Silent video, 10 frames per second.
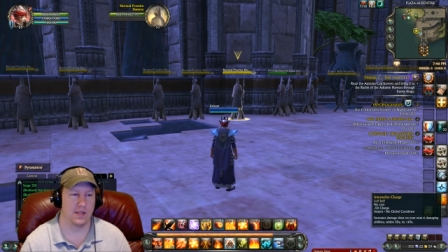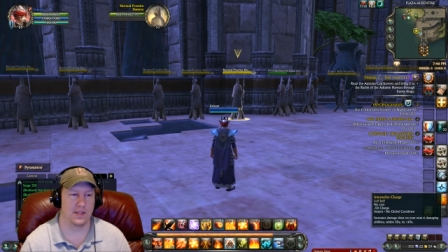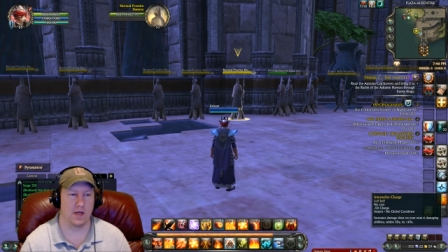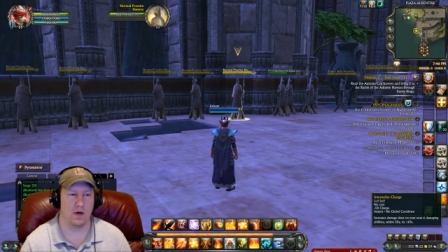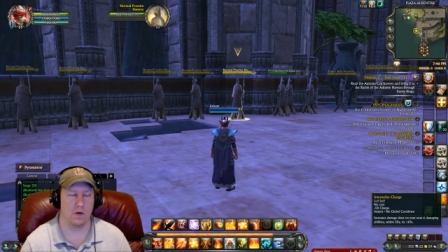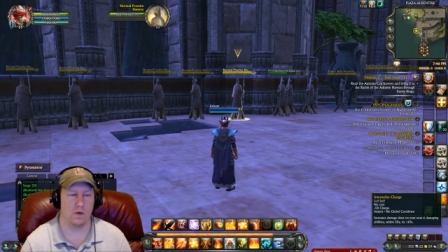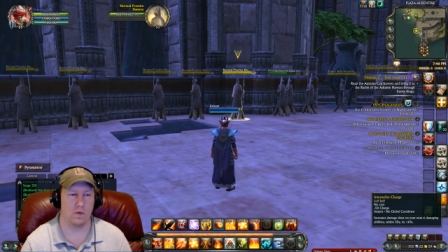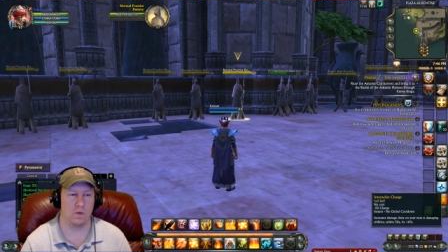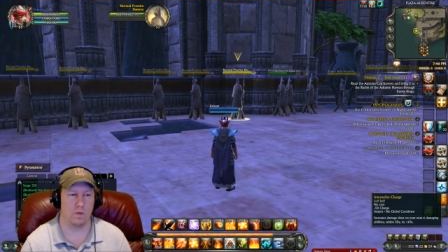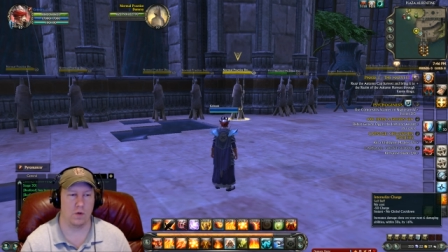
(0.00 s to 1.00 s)

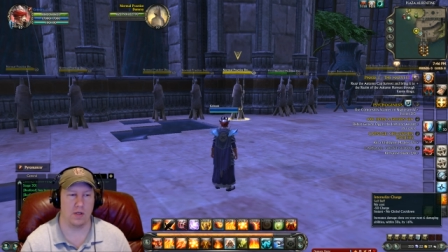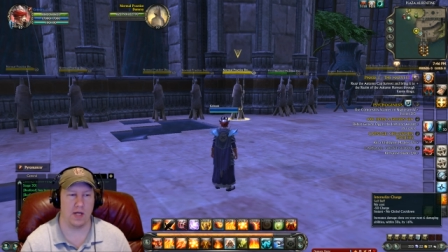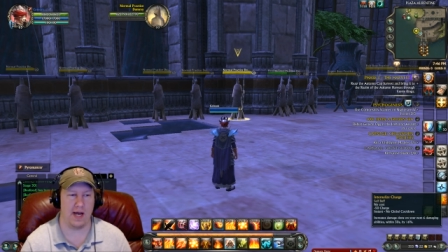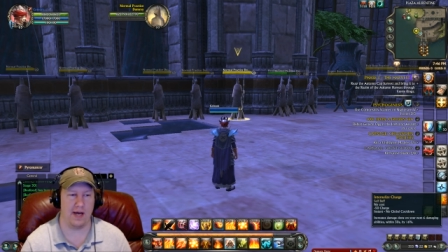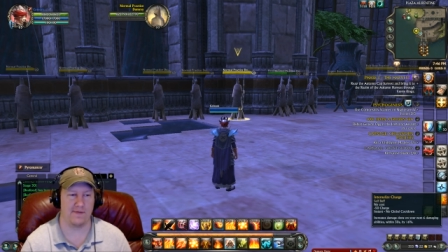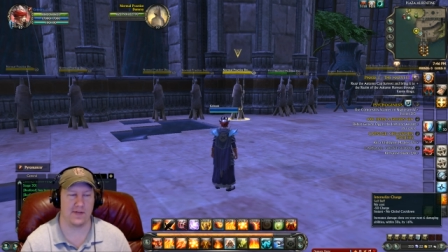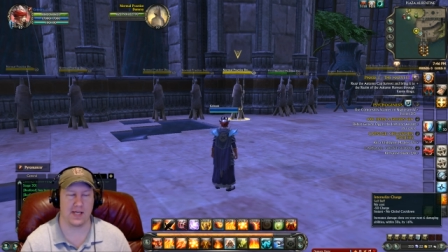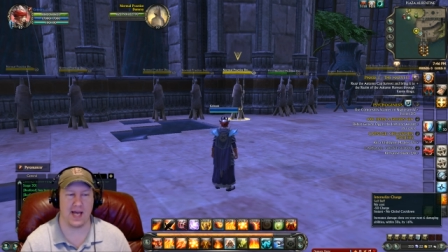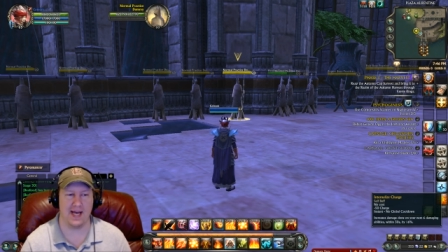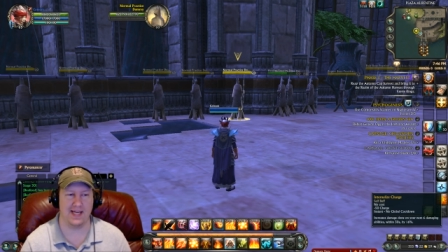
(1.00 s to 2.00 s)
So we'll have
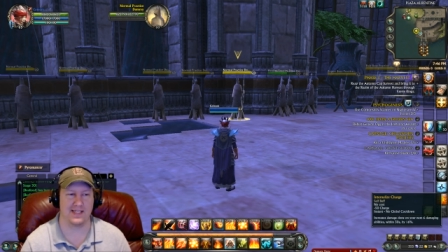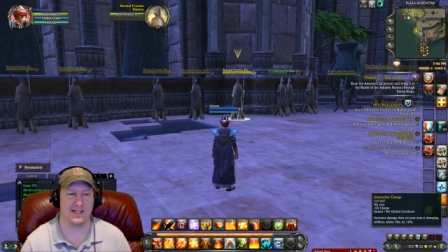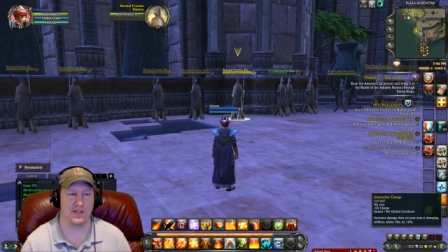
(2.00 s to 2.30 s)
to cast